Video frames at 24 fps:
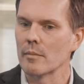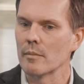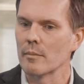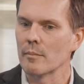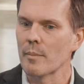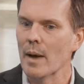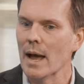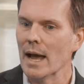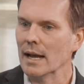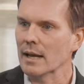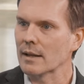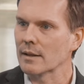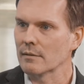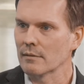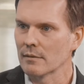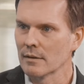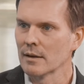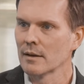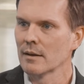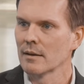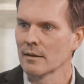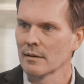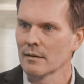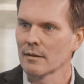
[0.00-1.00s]
back in
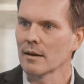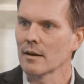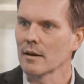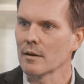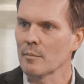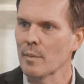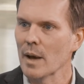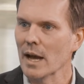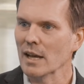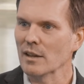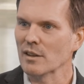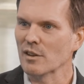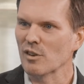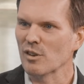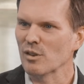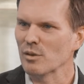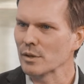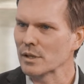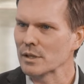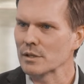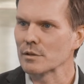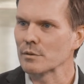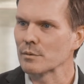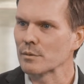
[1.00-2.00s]
the
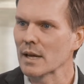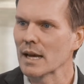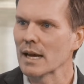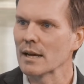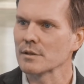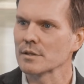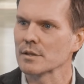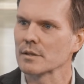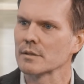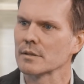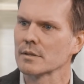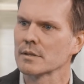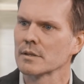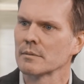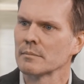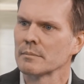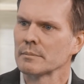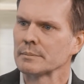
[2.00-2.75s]
early 2000s?